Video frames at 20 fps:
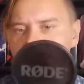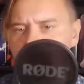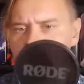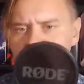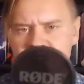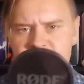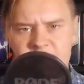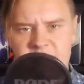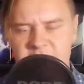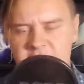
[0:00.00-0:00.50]

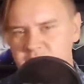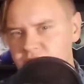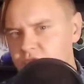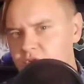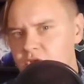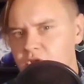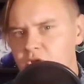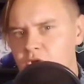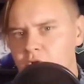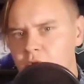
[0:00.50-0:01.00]
Let's make this
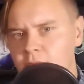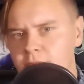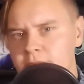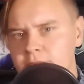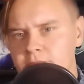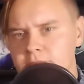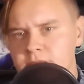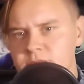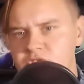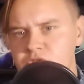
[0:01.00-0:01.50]
video
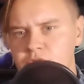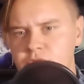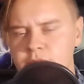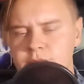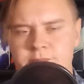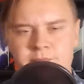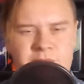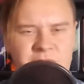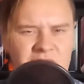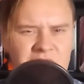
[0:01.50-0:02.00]
to,
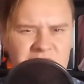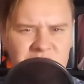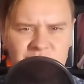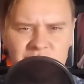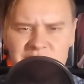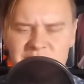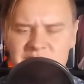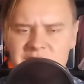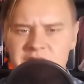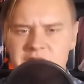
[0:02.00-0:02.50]
as
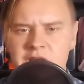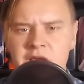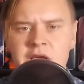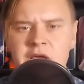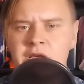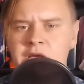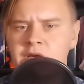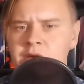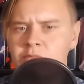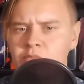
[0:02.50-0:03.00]
one does,
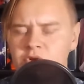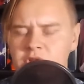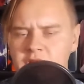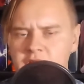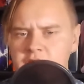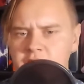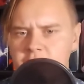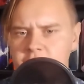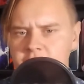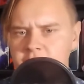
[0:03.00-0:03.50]

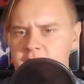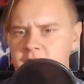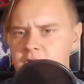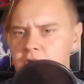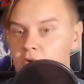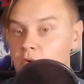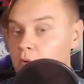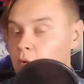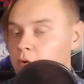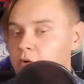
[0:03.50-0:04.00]
predict the
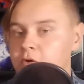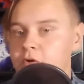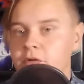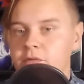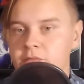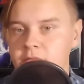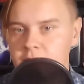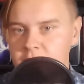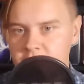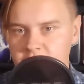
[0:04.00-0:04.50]
quarter
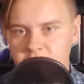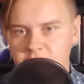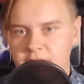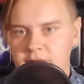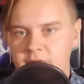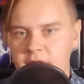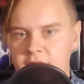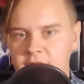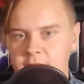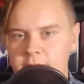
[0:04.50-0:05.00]
in
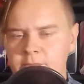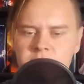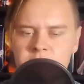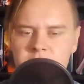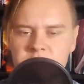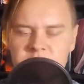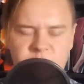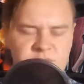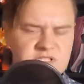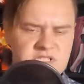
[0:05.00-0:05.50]
FEH.
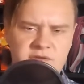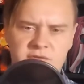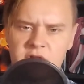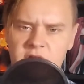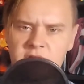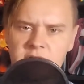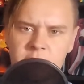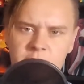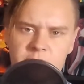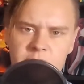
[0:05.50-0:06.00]

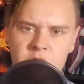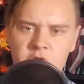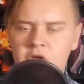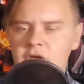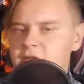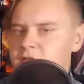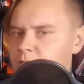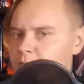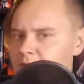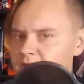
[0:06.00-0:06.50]
Specifically, I'm looking
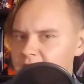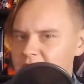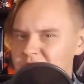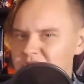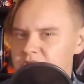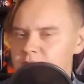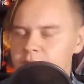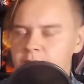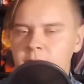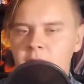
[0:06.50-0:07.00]
at the
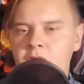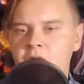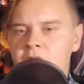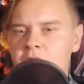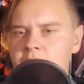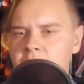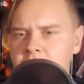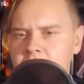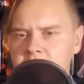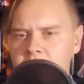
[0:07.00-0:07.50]
banners
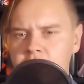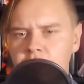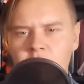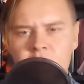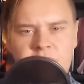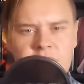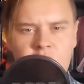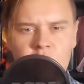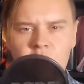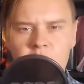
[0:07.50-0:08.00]
and who I
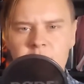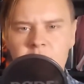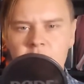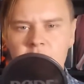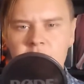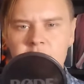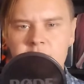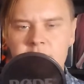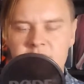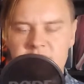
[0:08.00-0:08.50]
think will be
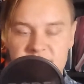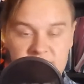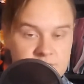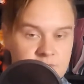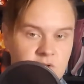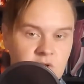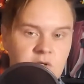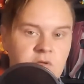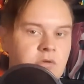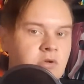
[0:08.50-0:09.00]
on it as
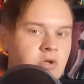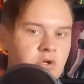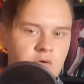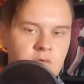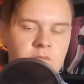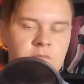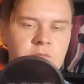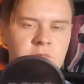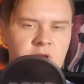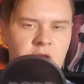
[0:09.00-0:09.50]
the
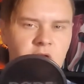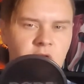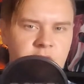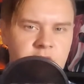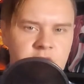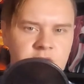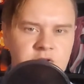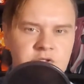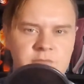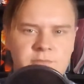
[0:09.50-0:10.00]
new
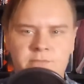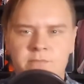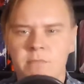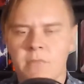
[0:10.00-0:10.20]
characters.